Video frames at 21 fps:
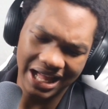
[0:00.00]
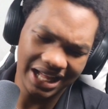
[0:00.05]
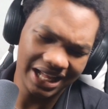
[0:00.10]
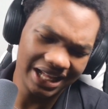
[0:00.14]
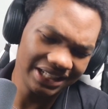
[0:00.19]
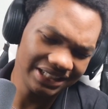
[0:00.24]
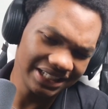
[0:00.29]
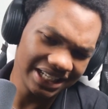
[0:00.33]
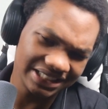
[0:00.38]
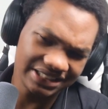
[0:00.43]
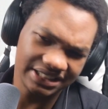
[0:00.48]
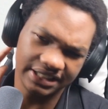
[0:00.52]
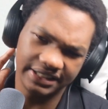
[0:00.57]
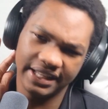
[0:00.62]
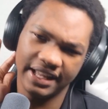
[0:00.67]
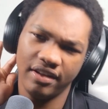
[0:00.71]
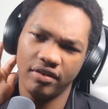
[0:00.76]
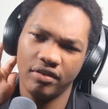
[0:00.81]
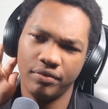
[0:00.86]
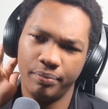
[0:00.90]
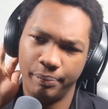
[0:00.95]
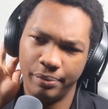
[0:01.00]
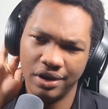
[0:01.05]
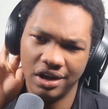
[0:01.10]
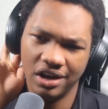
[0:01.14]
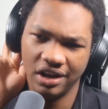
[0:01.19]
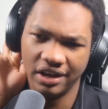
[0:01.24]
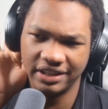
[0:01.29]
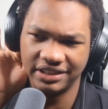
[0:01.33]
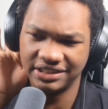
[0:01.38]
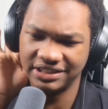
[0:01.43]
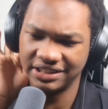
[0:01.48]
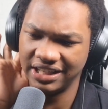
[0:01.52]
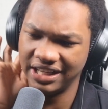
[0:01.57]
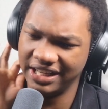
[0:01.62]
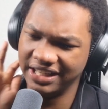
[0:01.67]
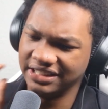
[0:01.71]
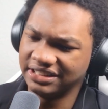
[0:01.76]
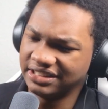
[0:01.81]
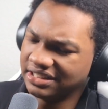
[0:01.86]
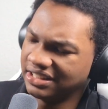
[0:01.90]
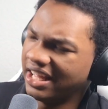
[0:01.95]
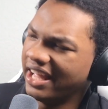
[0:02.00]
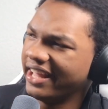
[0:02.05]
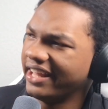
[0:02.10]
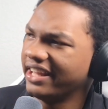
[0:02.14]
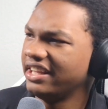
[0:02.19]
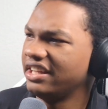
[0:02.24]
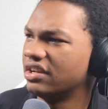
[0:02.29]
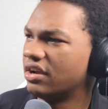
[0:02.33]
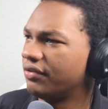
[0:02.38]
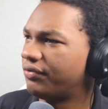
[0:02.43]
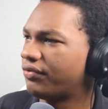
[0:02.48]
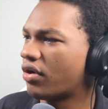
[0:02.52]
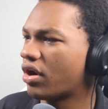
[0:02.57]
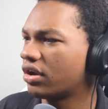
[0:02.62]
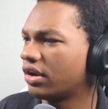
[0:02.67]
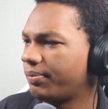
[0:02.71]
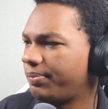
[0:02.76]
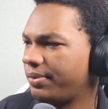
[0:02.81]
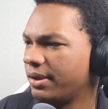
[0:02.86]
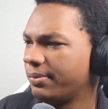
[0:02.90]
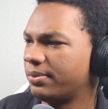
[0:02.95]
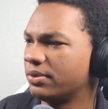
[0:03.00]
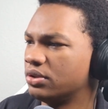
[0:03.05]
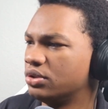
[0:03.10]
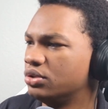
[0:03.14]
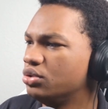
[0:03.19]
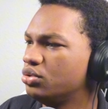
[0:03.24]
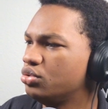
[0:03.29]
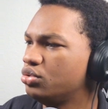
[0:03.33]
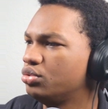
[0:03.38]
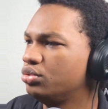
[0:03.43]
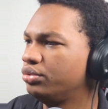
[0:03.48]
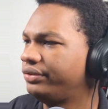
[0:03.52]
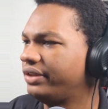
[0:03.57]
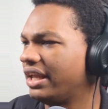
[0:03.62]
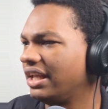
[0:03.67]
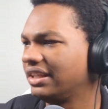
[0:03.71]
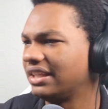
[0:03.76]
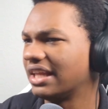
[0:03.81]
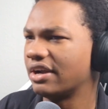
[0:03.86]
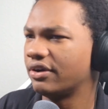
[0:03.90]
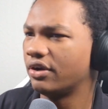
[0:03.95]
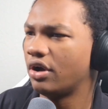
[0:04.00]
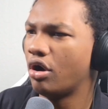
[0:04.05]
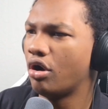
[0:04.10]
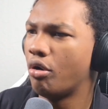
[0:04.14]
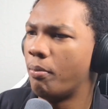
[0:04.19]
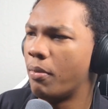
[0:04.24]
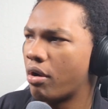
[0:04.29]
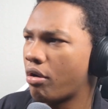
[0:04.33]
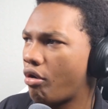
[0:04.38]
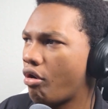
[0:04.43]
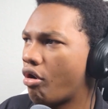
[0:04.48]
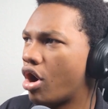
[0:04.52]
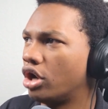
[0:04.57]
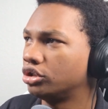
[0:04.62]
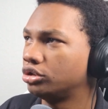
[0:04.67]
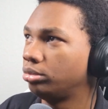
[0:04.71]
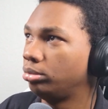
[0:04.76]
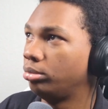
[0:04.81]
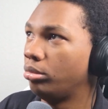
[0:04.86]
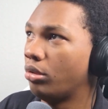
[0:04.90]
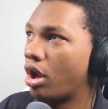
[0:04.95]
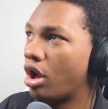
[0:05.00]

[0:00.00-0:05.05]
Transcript: And that's the thing with books, is like, you know, for all the people who think that, oh my gosh,